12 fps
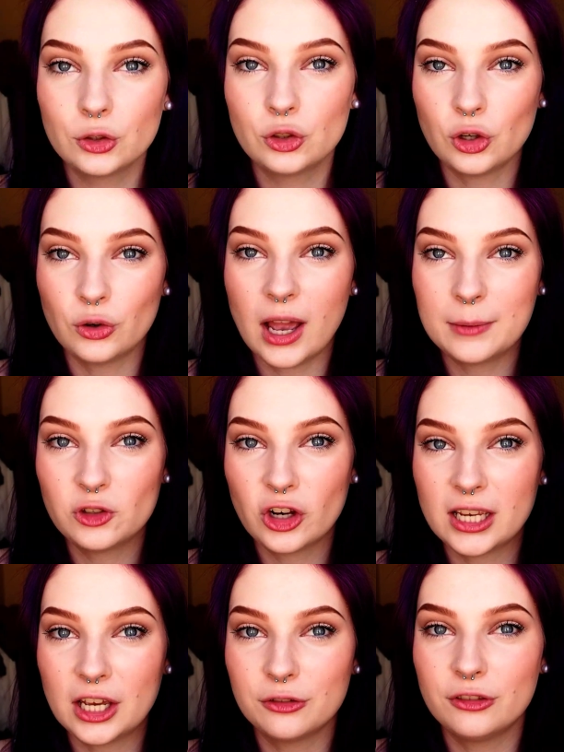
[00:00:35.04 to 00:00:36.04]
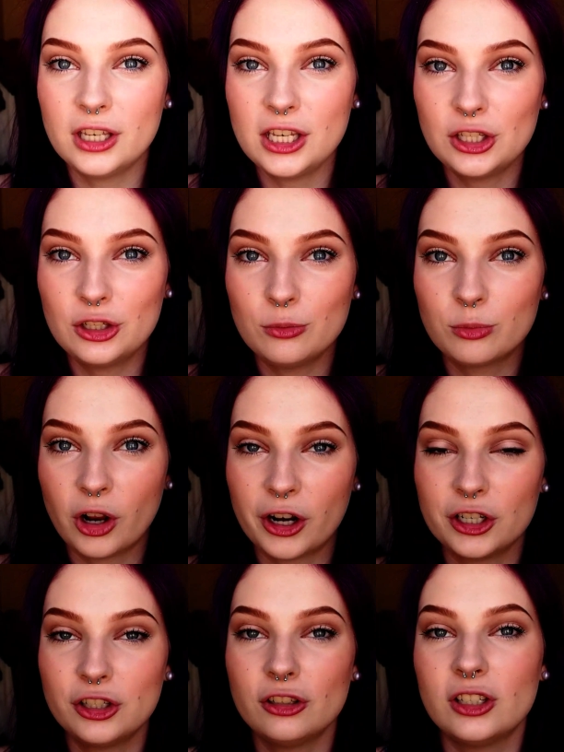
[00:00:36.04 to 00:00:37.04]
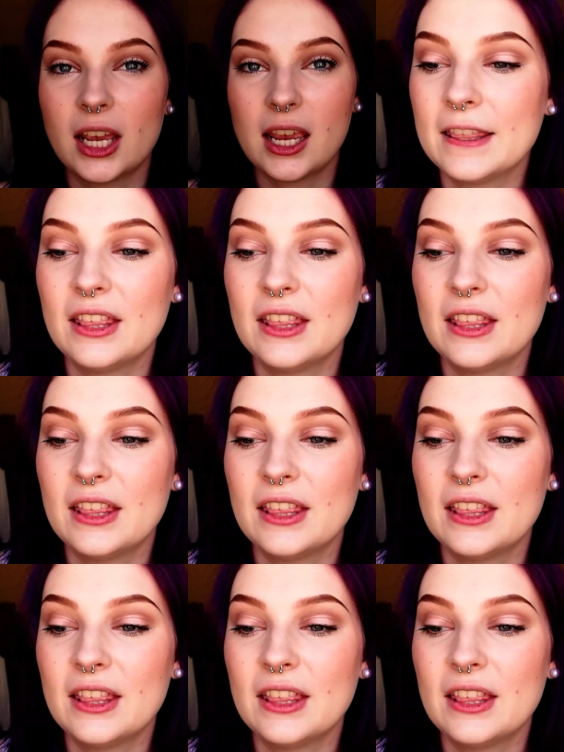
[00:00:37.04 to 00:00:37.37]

So I'm trying out these two products today,